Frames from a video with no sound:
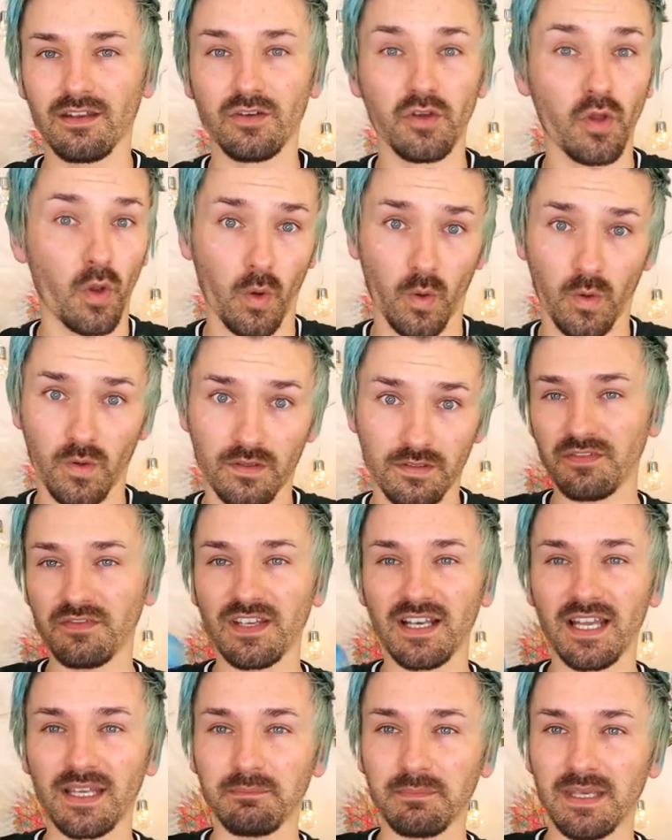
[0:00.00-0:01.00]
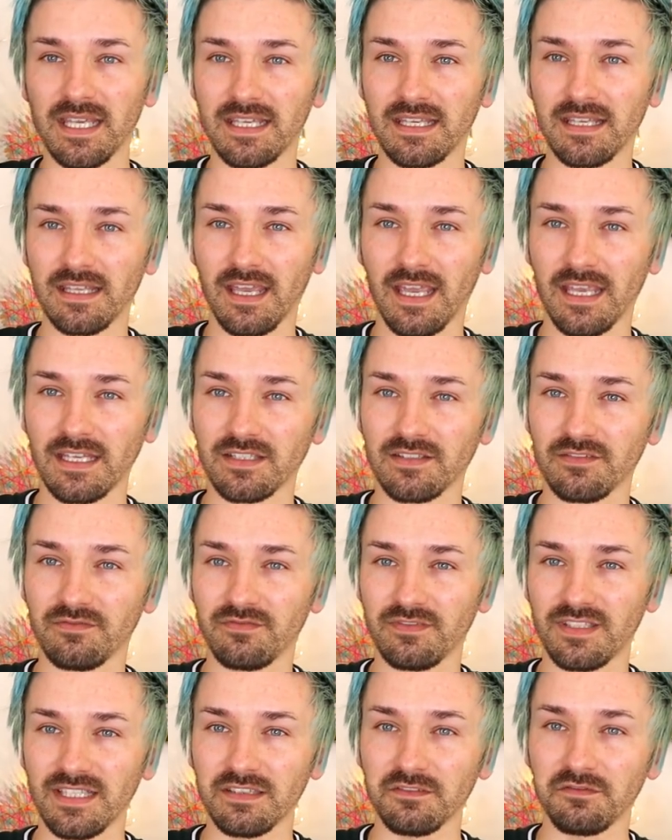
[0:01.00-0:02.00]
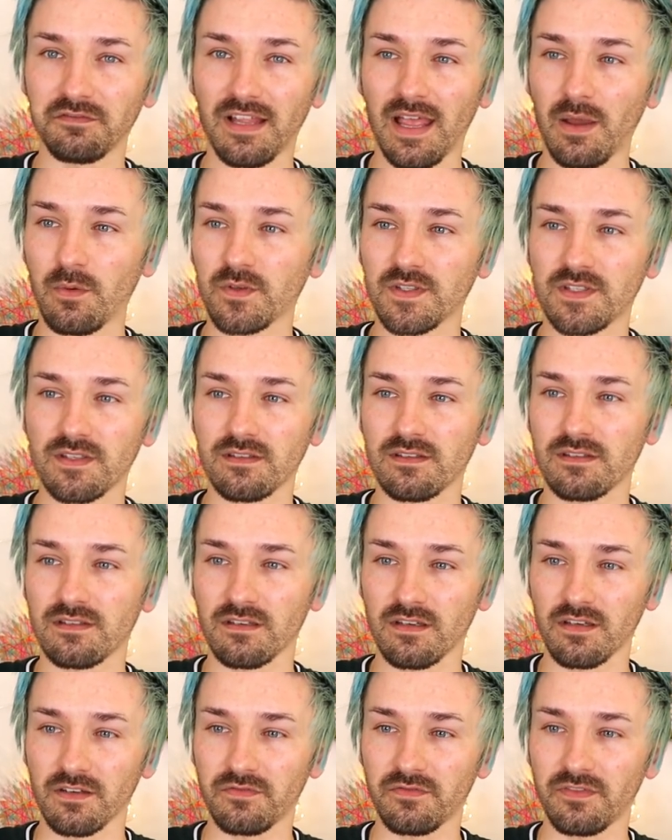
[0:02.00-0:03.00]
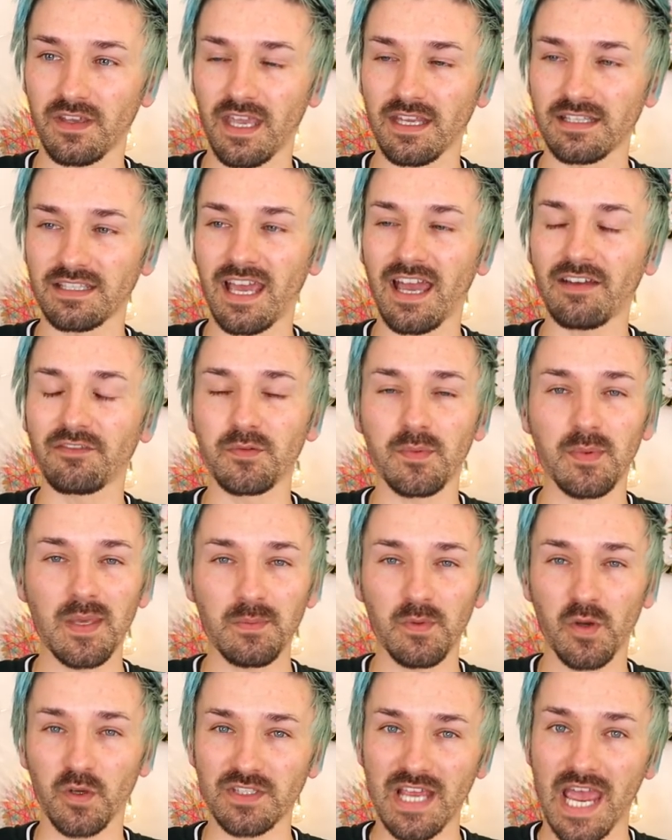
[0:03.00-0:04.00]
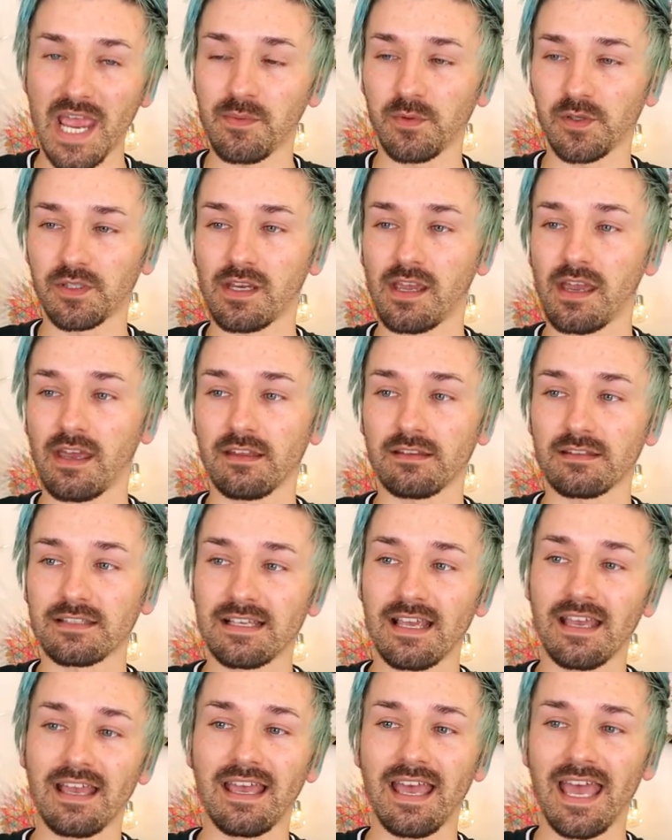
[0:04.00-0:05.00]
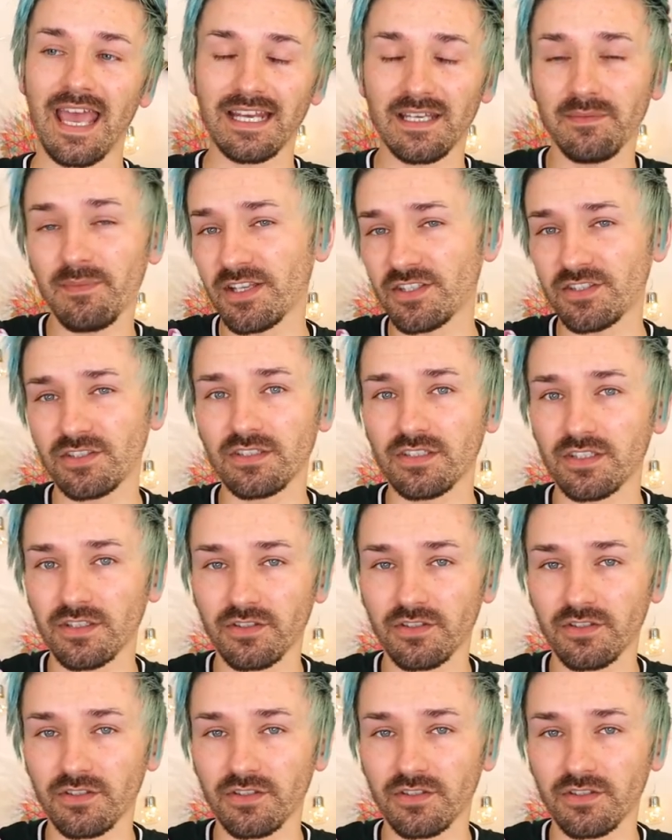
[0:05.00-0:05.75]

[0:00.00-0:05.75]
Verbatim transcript: No. And if you like making kind of little flowers and stuff, and you have a bit more time on your hands, I can imagine you